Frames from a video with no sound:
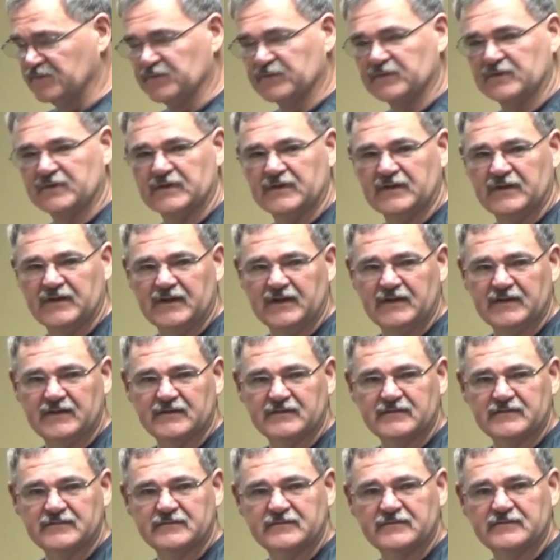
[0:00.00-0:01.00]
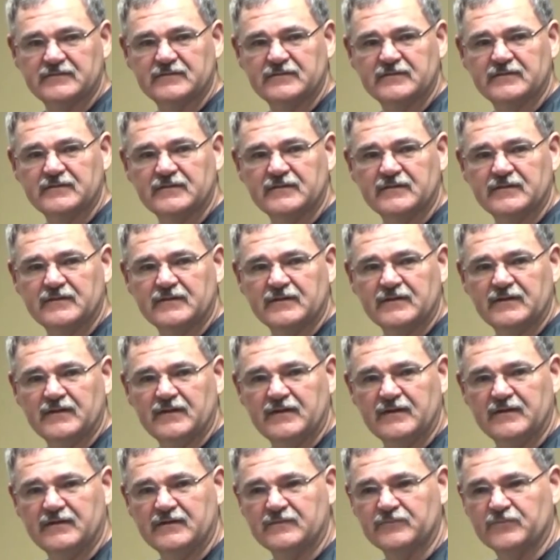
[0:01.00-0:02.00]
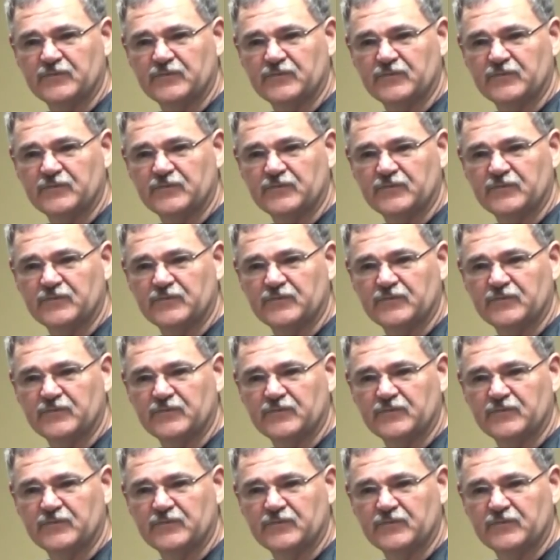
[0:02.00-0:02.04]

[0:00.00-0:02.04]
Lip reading: really need it. And